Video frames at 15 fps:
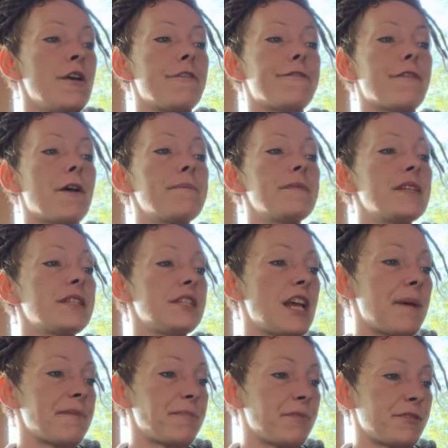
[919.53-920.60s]
From this
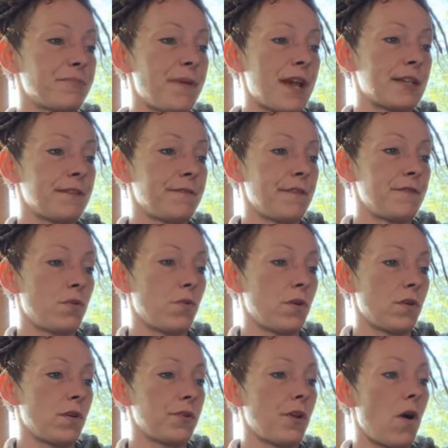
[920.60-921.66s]
depth perspective of the
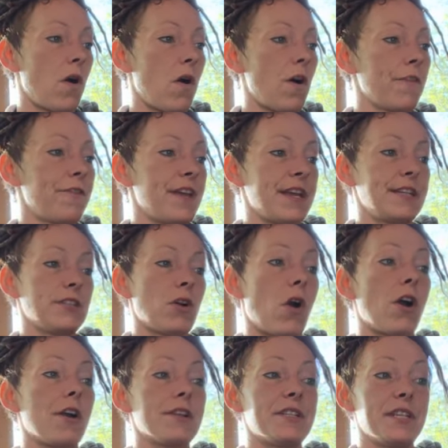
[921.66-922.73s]
world, all things
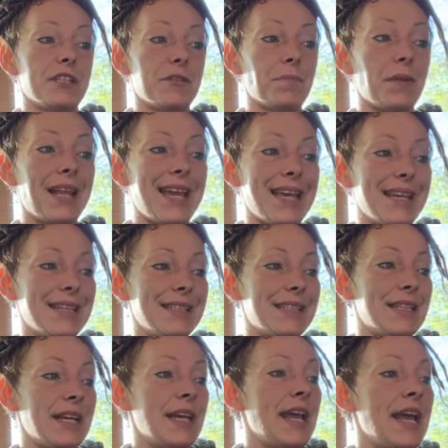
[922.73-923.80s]
are displays,